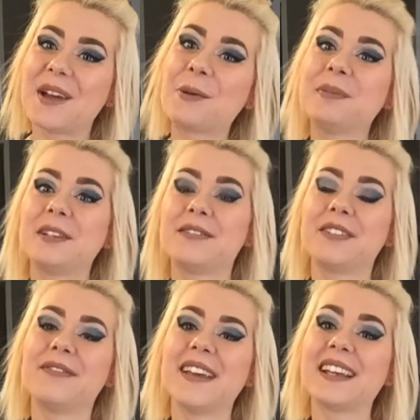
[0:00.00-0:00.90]
Hello
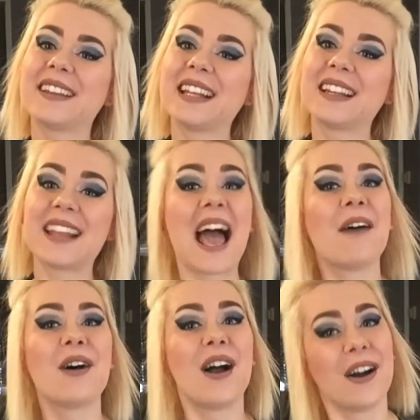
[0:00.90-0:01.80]
beautiful vixens,
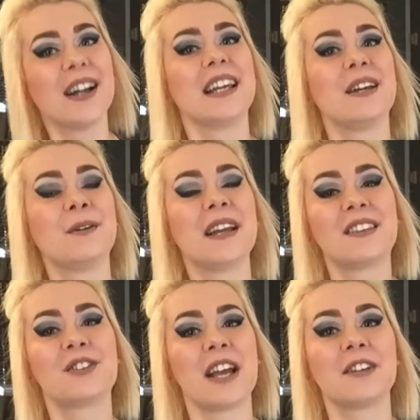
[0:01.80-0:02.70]
how are you?
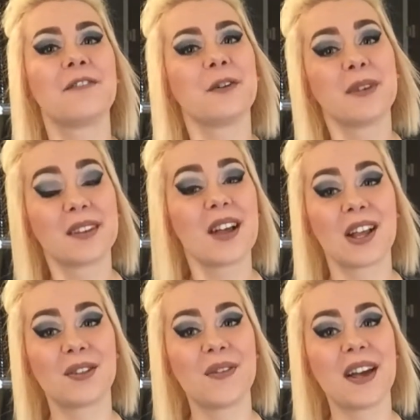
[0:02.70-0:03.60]
It's Jennifer with
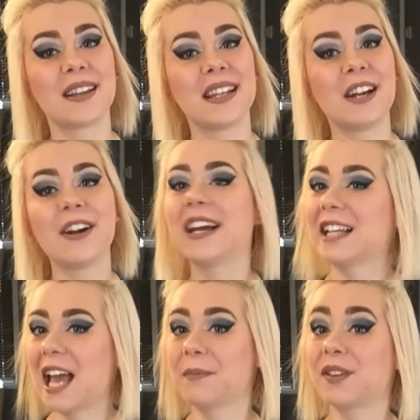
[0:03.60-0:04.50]
Saucefox here,
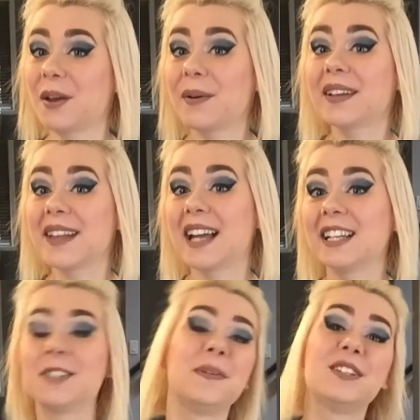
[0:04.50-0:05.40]
and I'm so
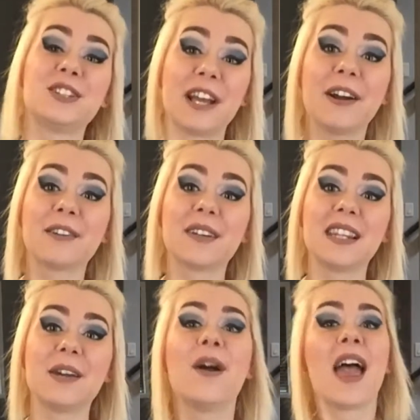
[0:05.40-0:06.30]
excited to be sharing
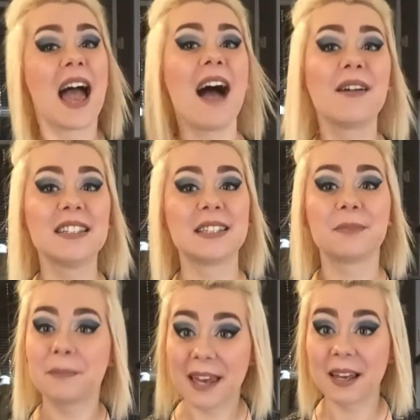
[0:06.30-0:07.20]
with you how I did
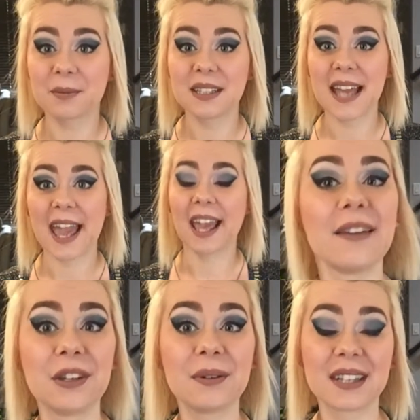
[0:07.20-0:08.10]
my makeup today.
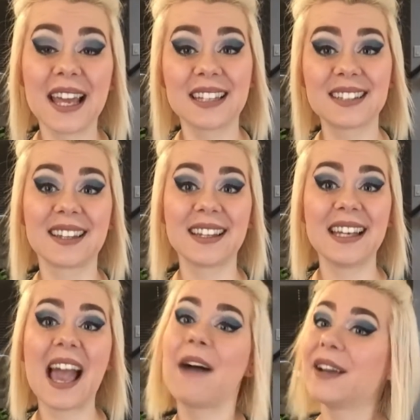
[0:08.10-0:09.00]
If you would like to
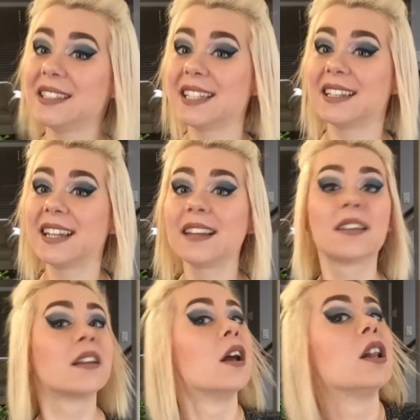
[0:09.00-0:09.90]
see how I did this,
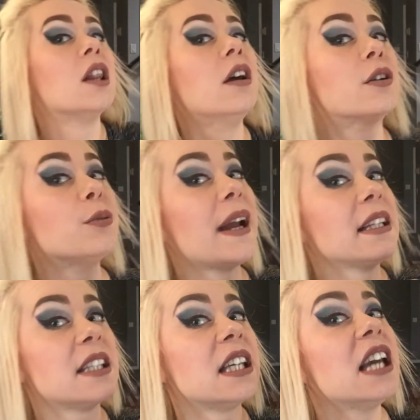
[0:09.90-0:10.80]
look
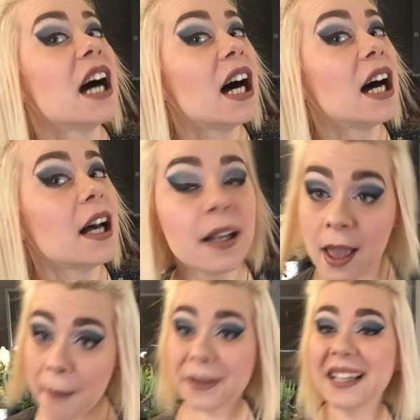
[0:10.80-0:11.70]
right here,
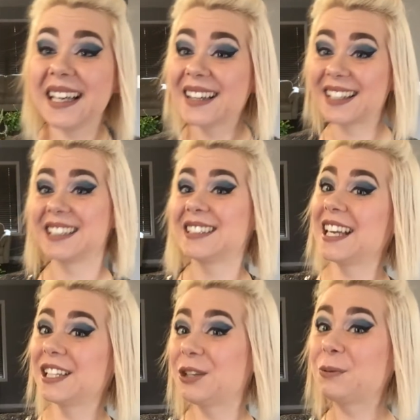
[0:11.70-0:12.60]
please
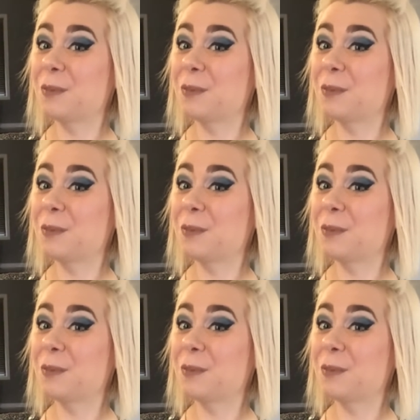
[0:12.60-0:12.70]
continue